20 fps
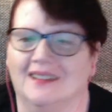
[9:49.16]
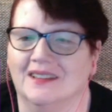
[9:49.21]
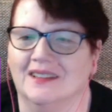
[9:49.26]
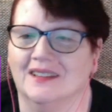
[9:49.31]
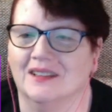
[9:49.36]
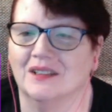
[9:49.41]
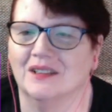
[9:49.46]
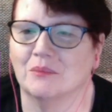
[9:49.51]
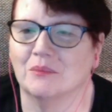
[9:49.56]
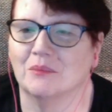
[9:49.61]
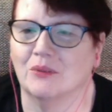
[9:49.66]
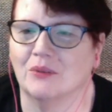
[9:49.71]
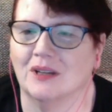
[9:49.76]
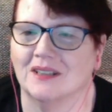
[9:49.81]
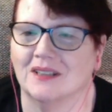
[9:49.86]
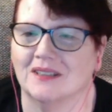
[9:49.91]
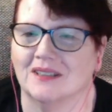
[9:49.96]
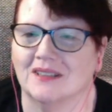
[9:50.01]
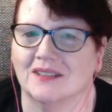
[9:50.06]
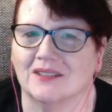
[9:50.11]
The
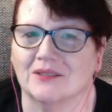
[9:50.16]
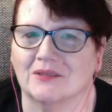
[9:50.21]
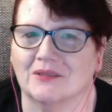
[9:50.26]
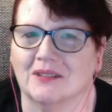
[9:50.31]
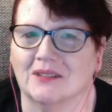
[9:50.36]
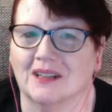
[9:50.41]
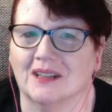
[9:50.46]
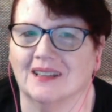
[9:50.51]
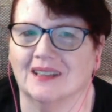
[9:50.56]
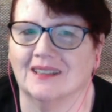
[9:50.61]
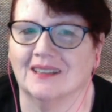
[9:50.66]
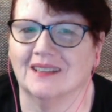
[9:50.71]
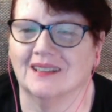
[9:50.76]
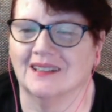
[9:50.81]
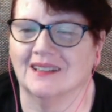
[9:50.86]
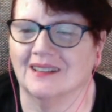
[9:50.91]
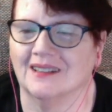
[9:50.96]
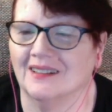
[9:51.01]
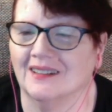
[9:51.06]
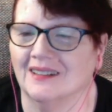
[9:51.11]
press is right
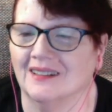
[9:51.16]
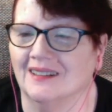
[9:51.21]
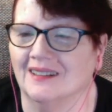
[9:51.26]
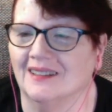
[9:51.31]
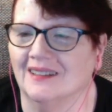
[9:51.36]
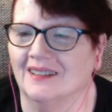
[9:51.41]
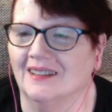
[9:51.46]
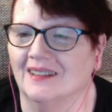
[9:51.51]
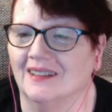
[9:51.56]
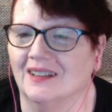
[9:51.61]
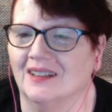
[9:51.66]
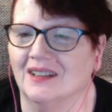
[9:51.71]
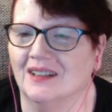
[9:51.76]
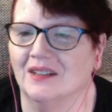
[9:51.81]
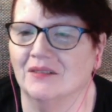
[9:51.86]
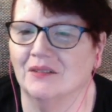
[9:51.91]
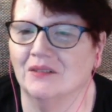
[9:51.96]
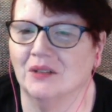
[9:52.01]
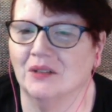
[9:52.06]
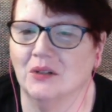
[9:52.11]
there.
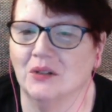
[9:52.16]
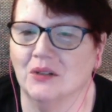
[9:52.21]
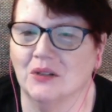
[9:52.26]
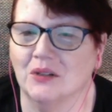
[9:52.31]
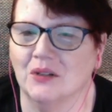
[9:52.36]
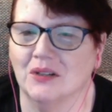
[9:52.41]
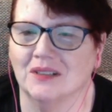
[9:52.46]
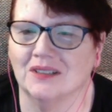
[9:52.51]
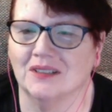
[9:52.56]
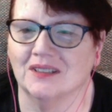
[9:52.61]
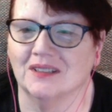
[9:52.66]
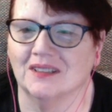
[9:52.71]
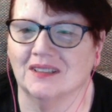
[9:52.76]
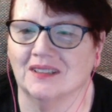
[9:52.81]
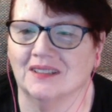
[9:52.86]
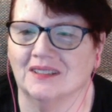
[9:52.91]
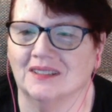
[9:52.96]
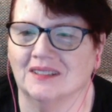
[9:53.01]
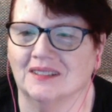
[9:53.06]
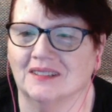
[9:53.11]
Of course.
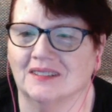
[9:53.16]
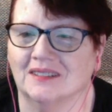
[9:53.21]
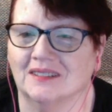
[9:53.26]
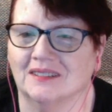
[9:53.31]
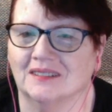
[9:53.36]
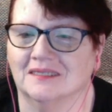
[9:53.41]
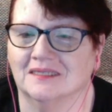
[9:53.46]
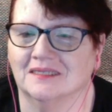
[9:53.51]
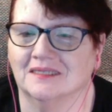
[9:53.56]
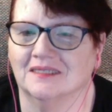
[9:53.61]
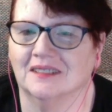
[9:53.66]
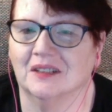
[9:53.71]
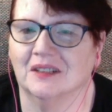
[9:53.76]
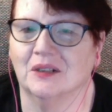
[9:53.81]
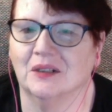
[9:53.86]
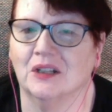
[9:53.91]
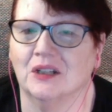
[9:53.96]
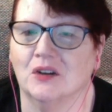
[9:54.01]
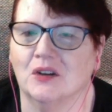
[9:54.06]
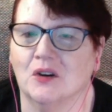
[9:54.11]
They're
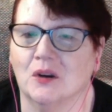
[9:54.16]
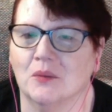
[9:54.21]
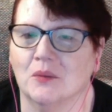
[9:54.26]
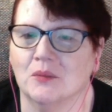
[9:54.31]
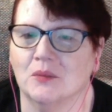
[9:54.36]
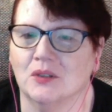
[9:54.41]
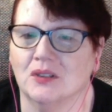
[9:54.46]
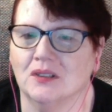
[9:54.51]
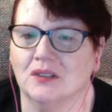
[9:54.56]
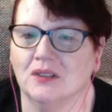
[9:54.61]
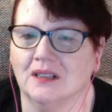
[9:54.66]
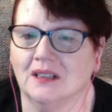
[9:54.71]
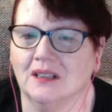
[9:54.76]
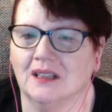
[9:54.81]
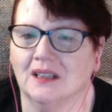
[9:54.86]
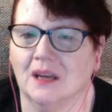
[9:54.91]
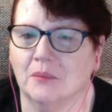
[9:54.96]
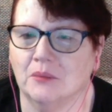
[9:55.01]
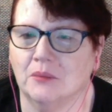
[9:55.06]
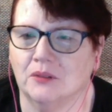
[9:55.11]
a normal
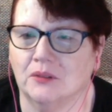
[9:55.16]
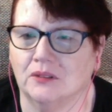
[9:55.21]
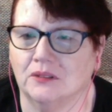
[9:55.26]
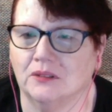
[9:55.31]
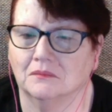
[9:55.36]
couple.